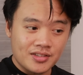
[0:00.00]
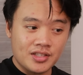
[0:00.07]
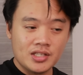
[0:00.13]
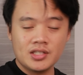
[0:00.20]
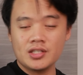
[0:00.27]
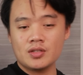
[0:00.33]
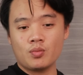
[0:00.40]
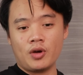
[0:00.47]

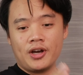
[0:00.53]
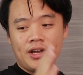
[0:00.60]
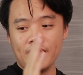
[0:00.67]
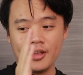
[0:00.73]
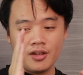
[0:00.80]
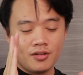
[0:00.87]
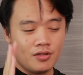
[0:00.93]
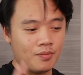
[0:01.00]
this is
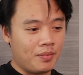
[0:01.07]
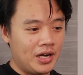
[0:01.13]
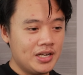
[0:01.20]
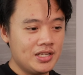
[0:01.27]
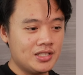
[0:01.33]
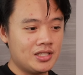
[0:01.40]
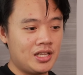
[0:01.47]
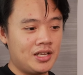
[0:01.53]
why you buy
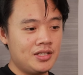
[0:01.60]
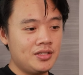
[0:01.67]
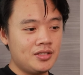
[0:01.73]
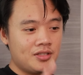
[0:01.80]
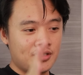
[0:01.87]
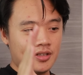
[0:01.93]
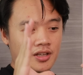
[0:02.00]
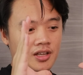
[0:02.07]
this
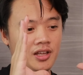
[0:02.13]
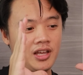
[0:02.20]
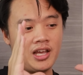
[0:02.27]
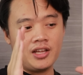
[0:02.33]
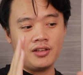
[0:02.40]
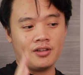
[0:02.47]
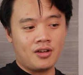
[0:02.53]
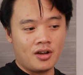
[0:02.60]
lens
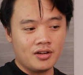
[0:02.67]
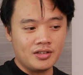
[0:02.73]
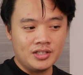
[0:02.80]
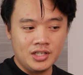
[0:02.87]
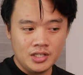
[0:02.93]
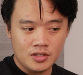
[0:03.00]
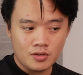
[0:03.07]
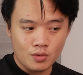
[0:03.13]
and not
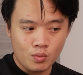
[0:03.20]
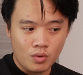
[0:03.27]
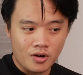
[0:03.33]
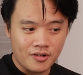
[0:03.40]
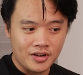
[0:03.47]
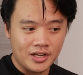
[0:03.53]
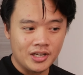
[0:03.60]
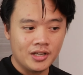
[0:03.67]
need to
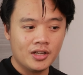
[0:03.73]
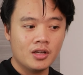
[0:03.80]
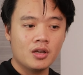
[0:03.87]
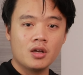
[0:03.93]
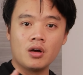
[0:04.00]
worry